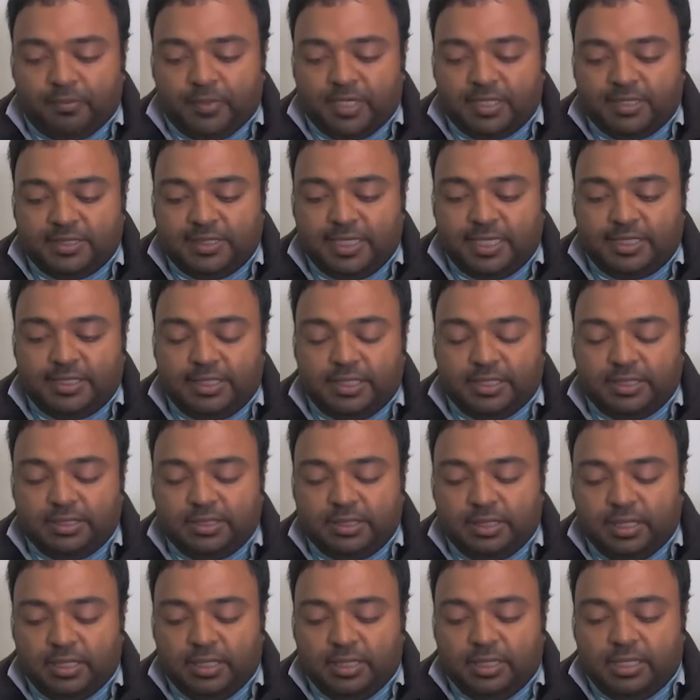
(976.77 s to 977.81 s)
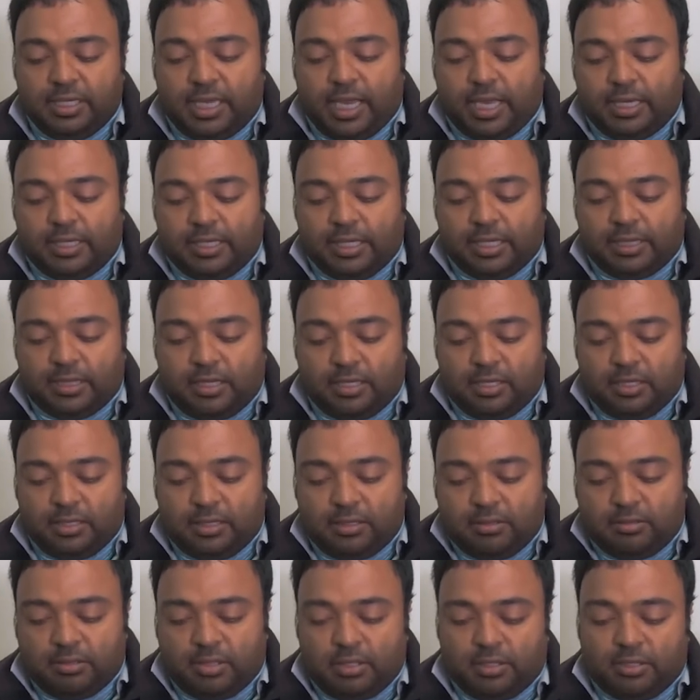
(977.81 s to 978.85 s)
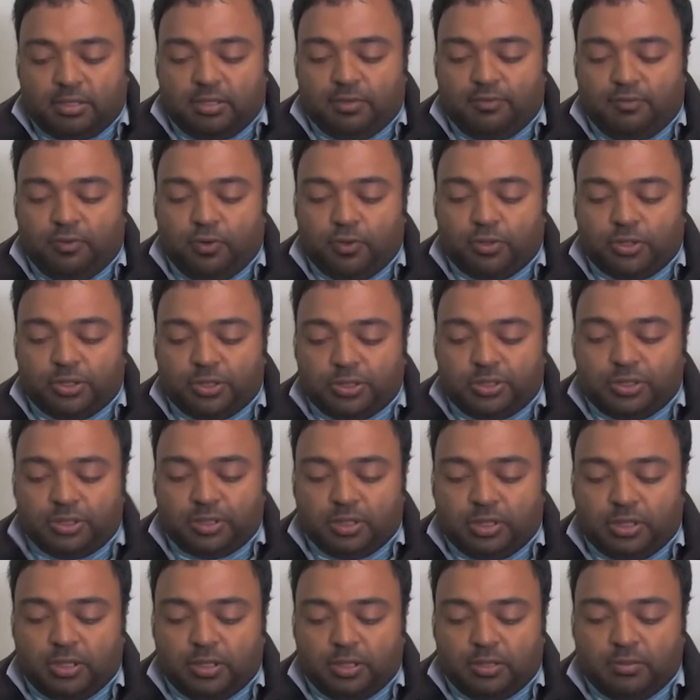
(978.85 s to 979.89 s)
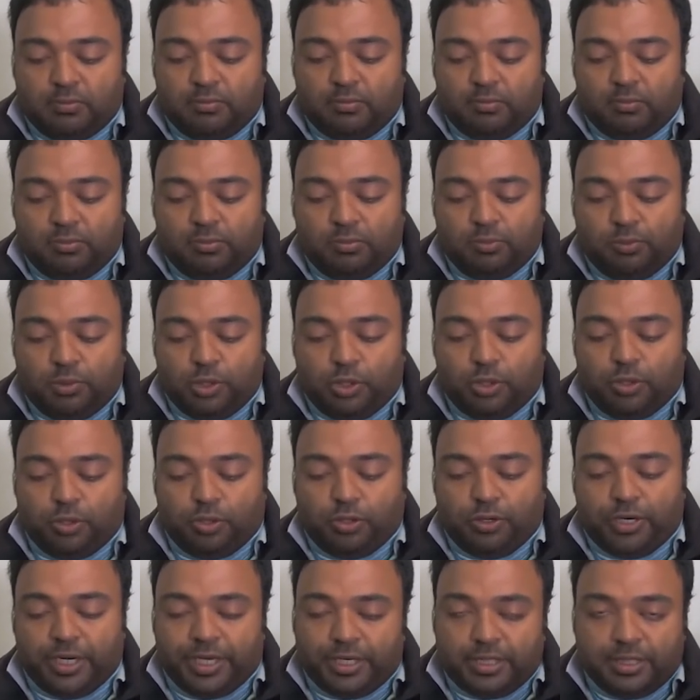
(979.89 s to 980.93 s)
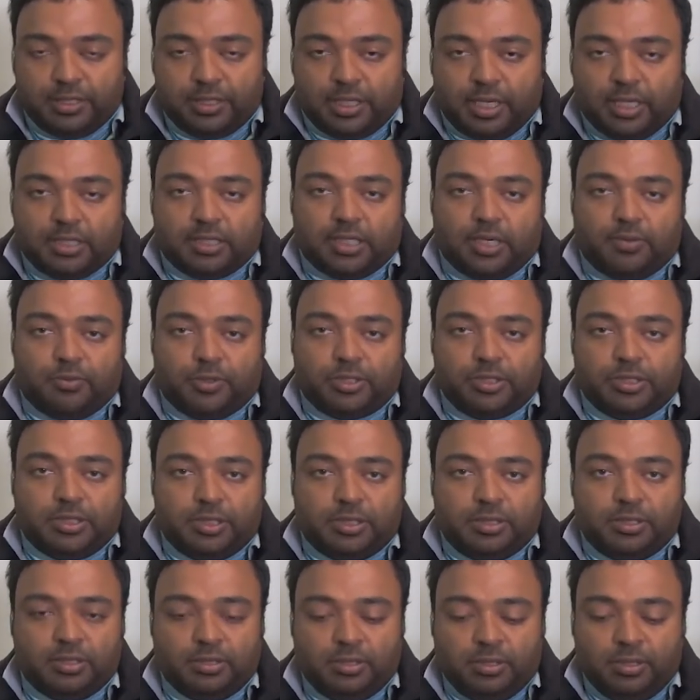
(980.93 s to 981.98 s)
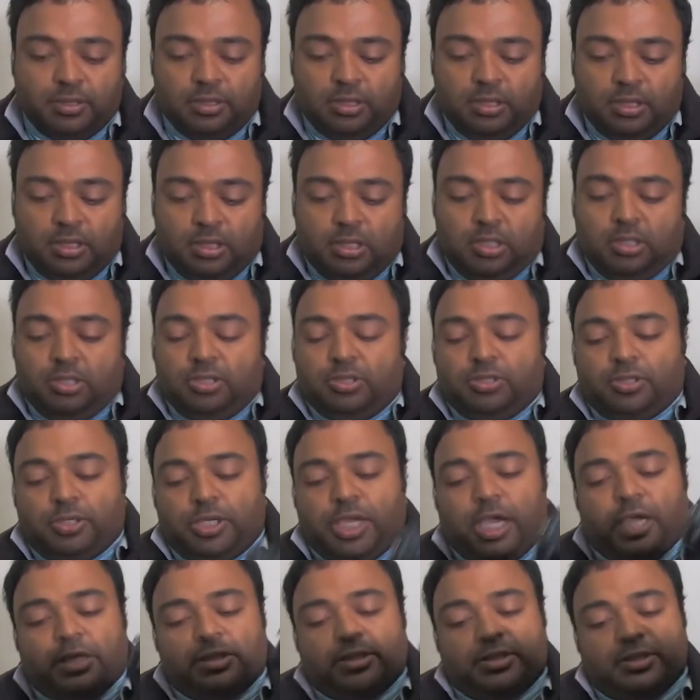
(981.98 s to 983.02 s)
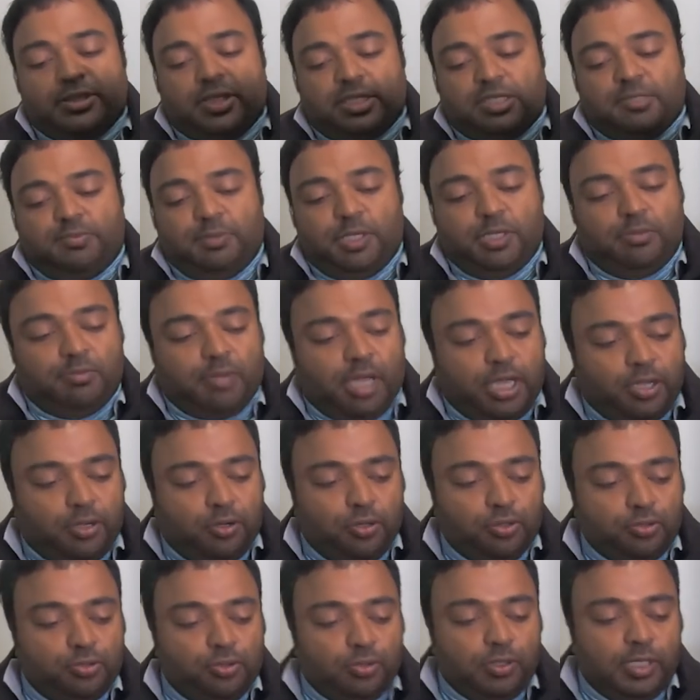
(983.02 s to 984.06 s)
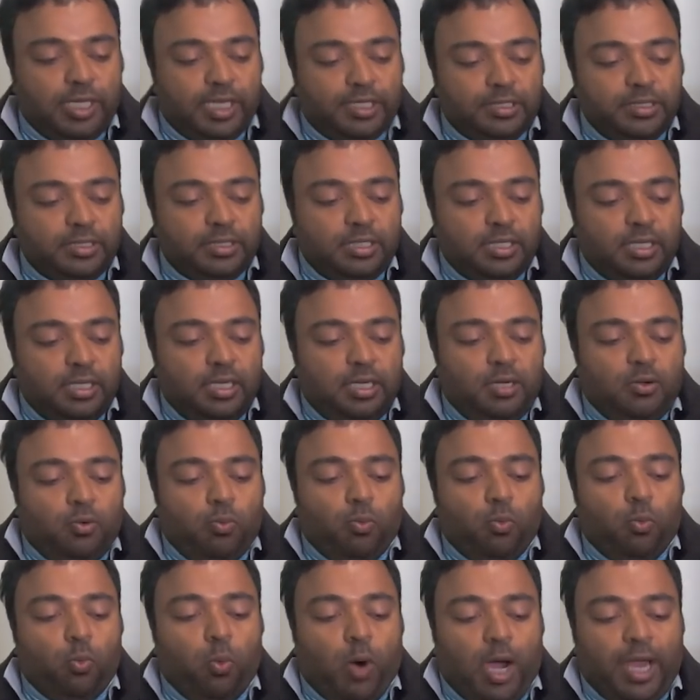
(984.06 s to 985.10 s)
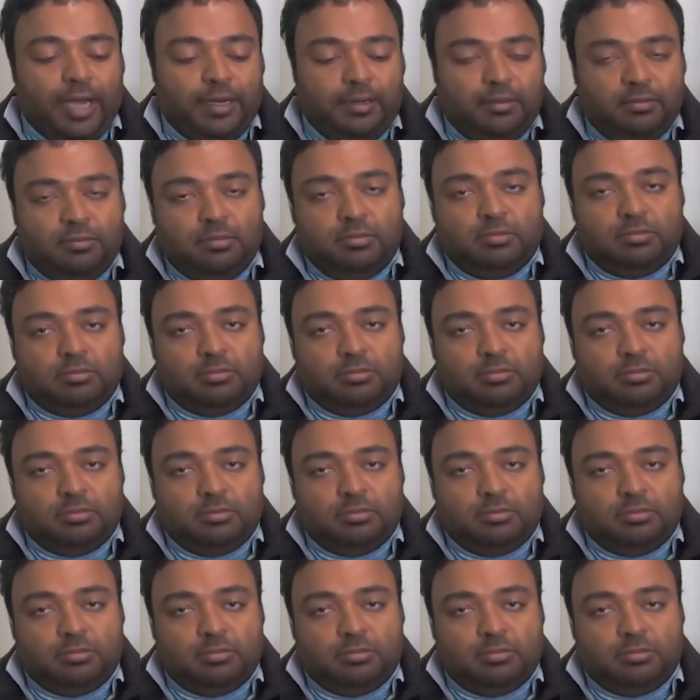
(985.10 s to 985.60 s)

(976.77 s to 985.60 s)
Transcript: settings and get the focus correct as I want it. So yeah, this has been my go-to lens. One